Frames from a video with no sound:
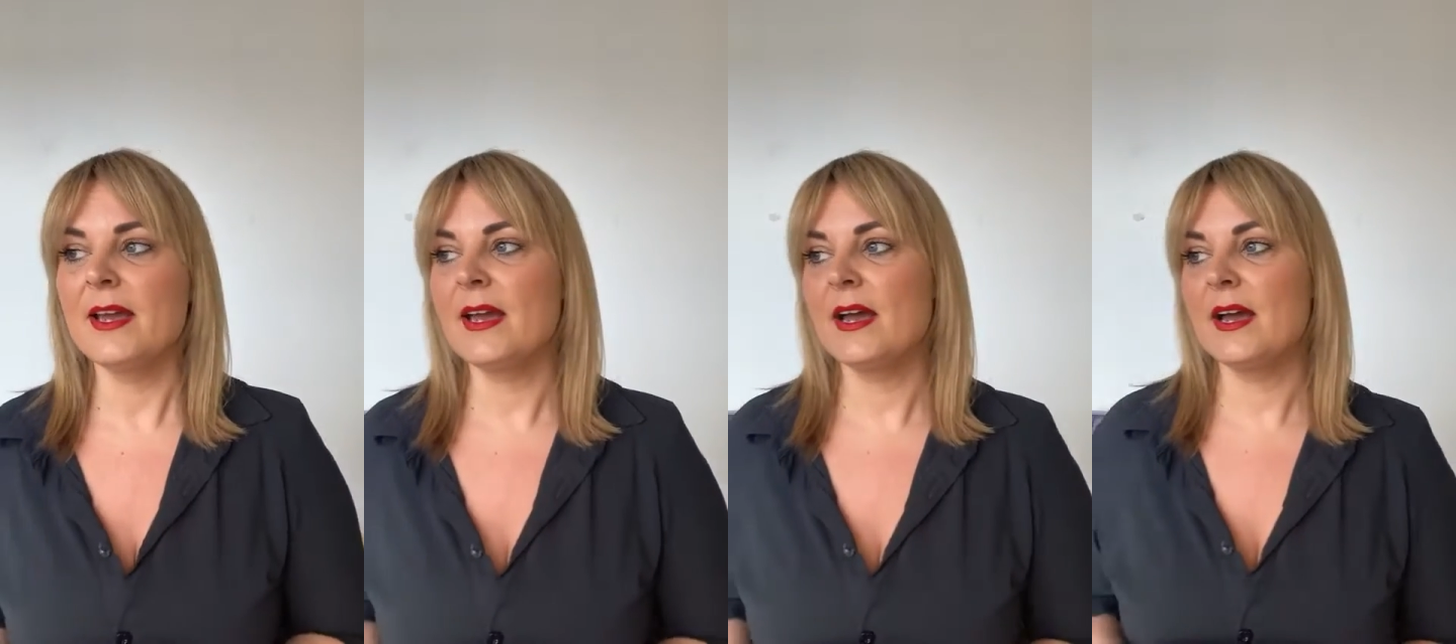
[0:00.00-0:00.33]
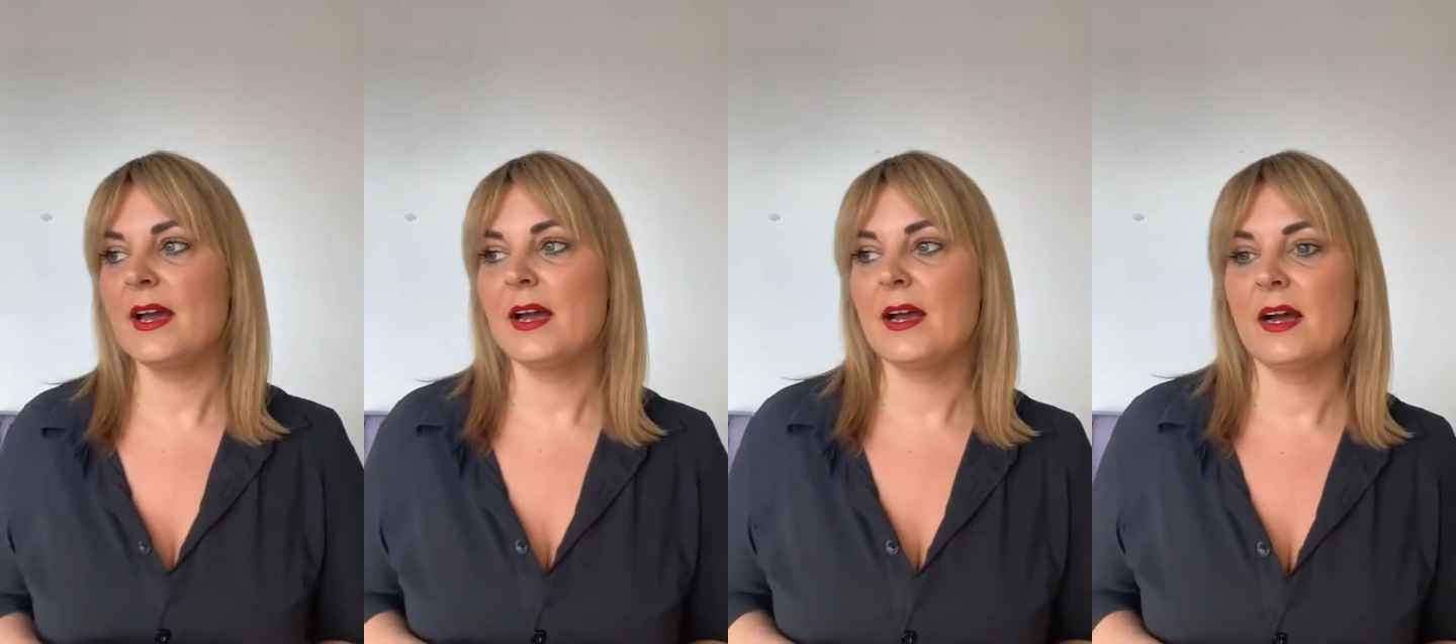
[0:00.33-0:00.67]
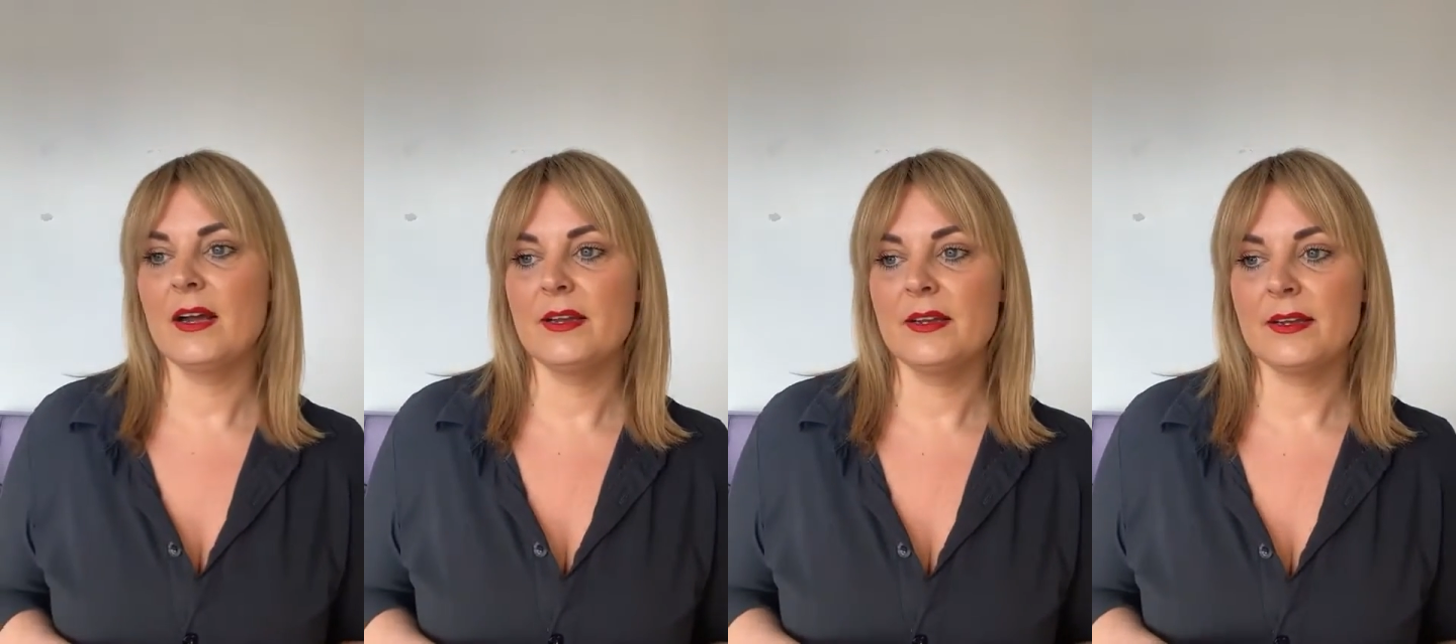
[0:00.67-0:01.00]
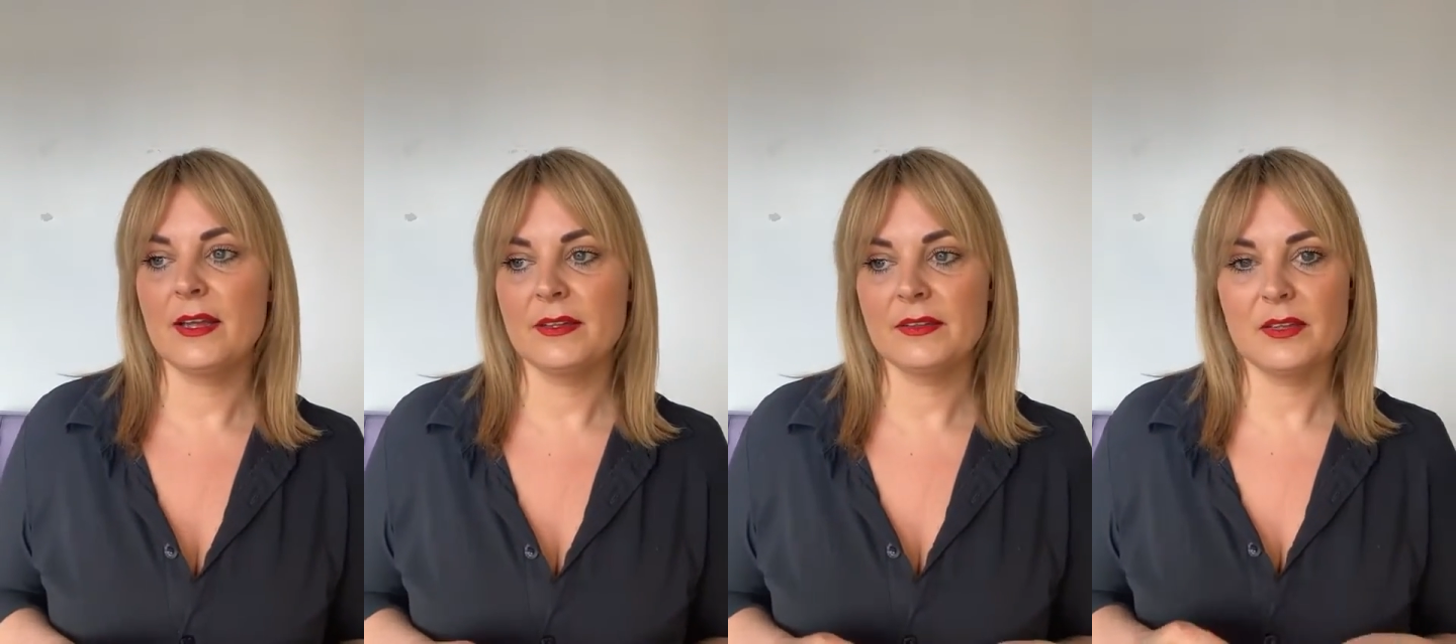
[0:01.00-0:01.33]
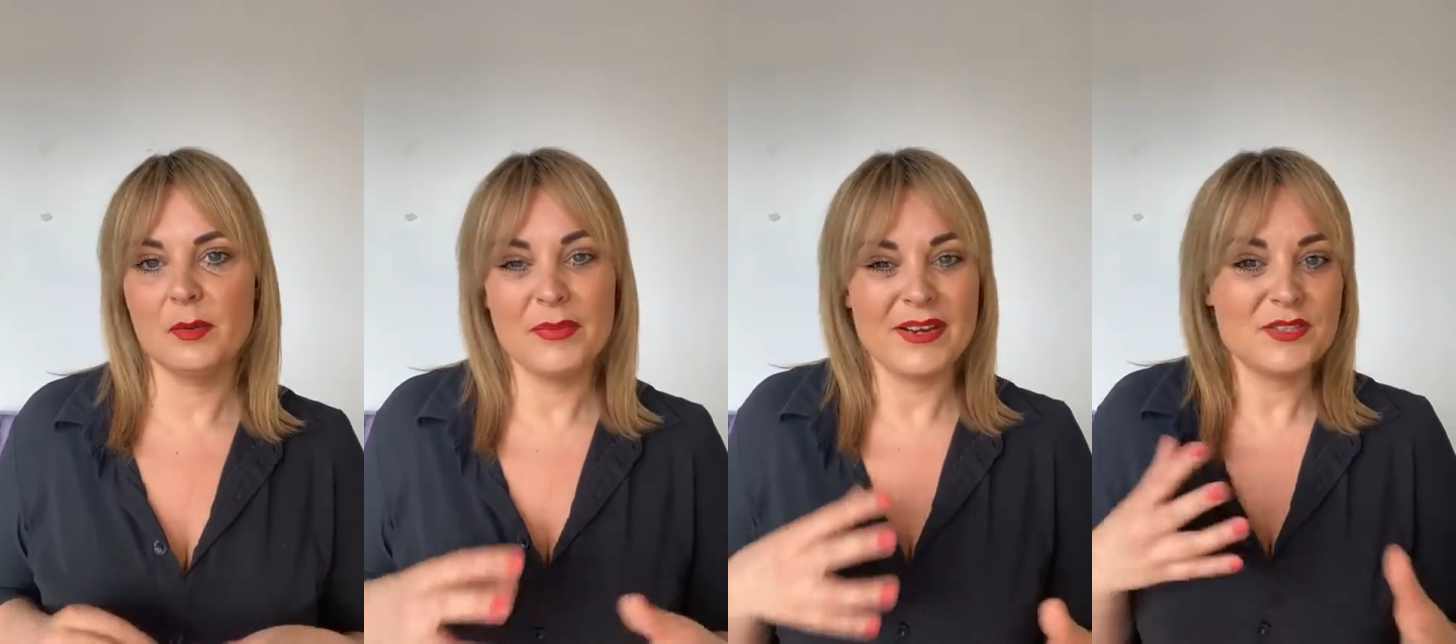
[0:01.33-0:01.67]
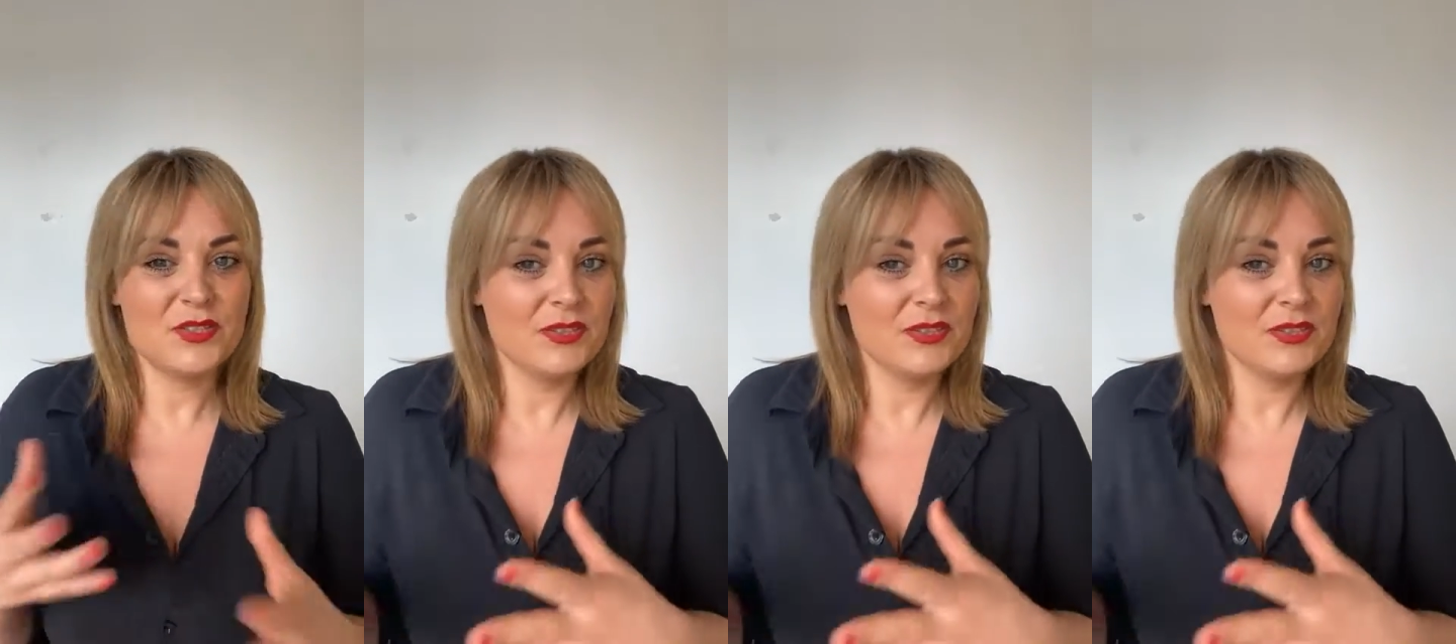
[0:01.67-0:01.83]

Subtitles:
and compared